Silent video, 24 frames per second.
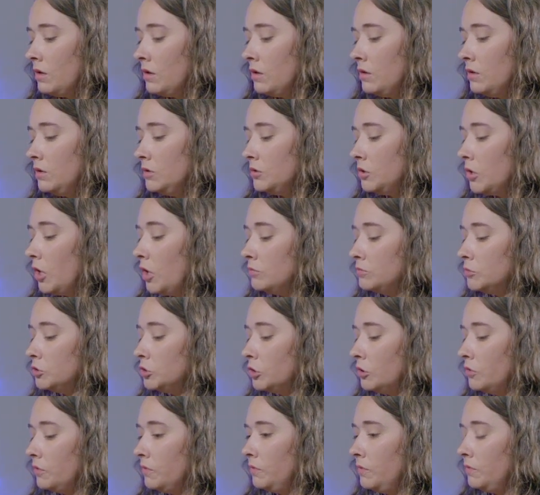in terms
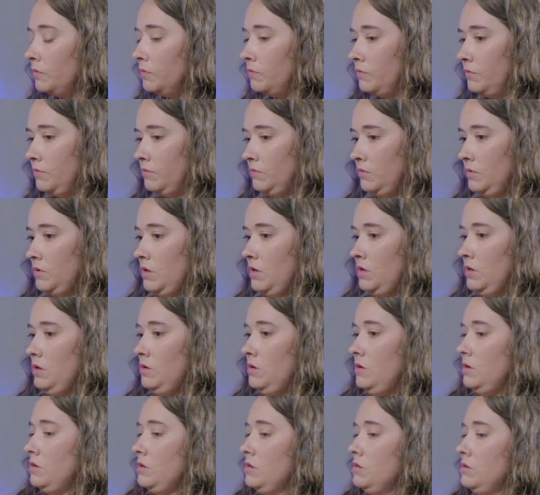of
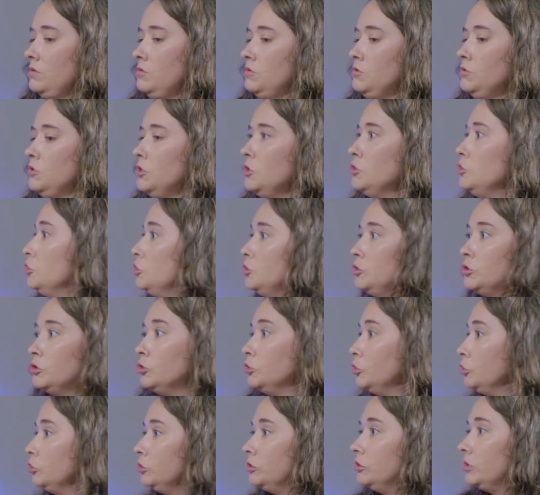
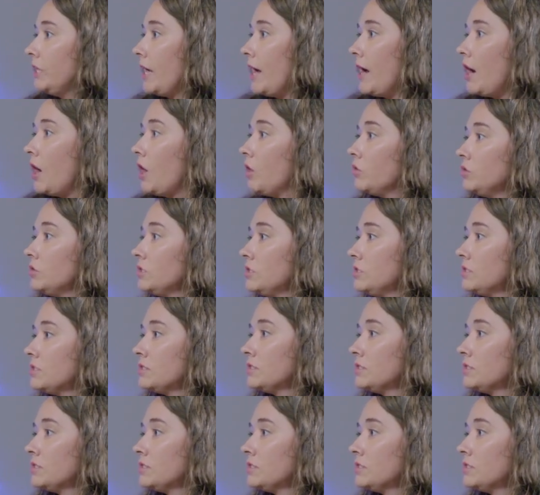new sound.